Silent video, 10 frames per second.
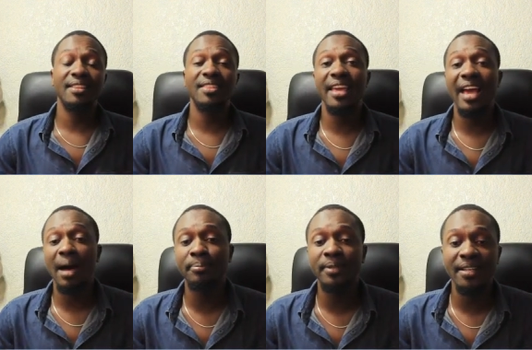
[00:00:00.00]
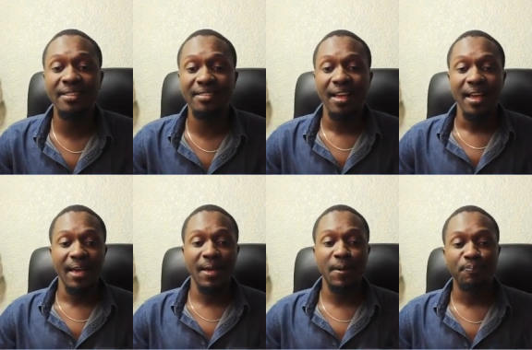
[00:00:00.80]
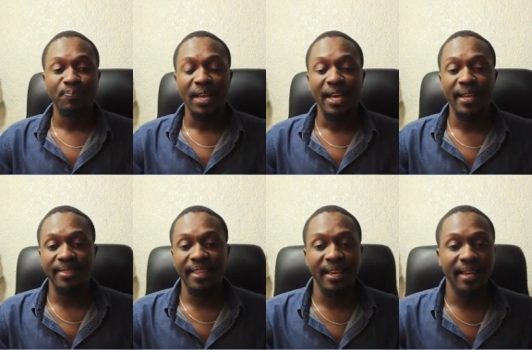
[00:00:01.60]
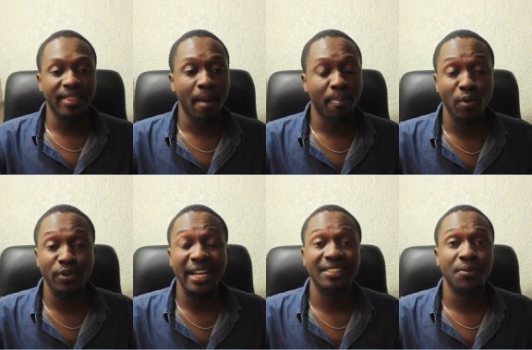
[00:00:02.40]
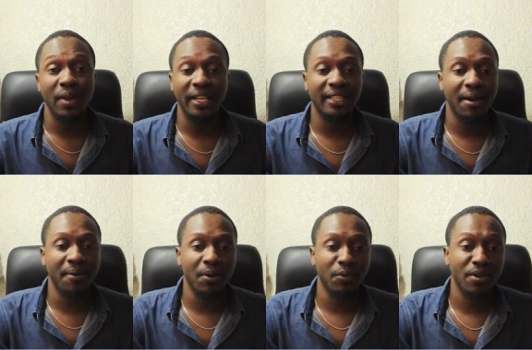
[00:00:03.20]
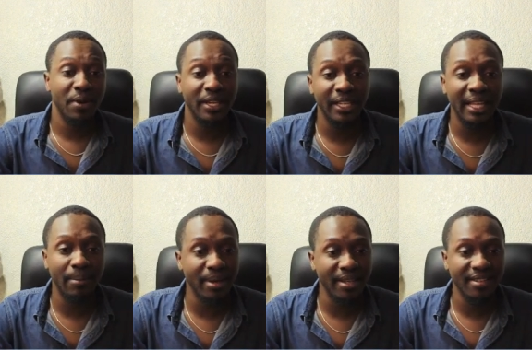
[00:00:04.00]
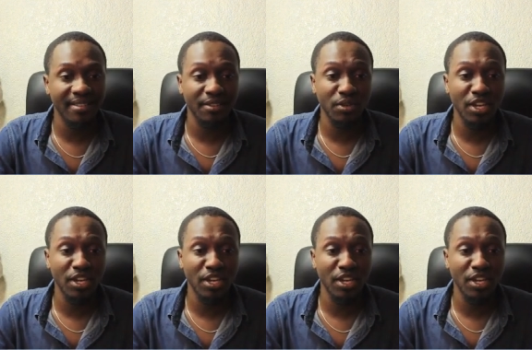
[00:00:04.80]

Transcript: they update their product regularly, on a regular basis. As you